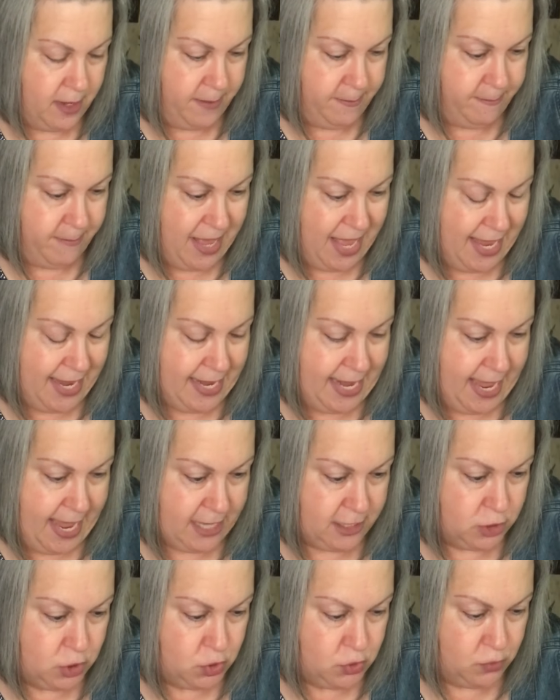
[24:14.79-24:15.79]
my
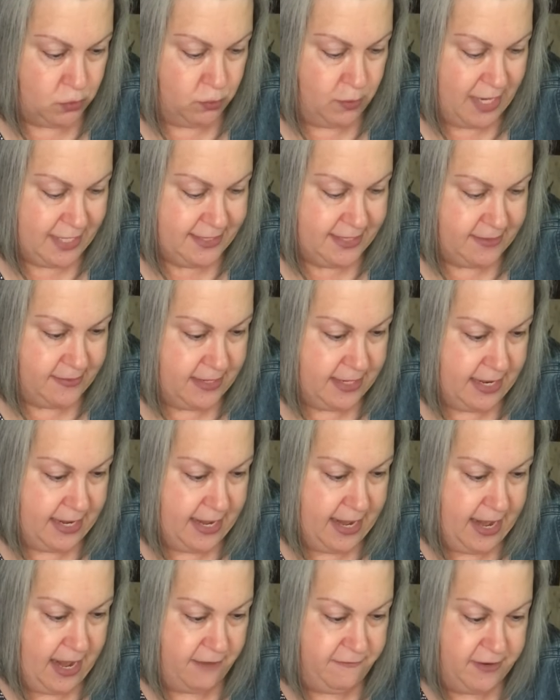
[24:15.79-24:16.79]
extra resin that I
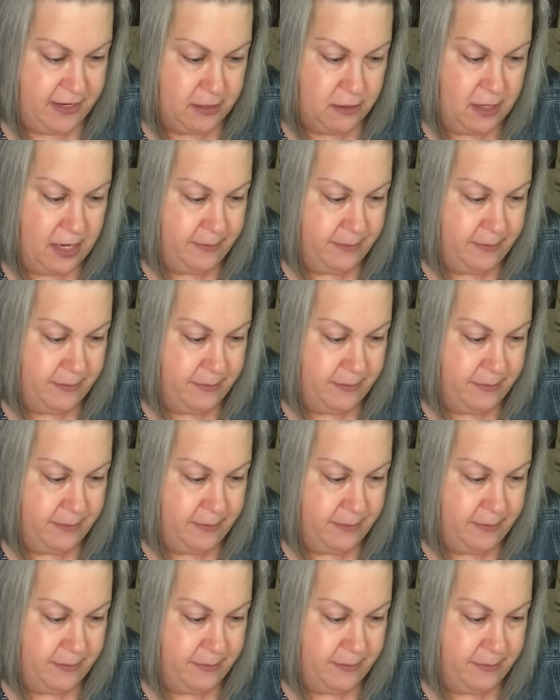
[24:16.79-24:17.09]
have here.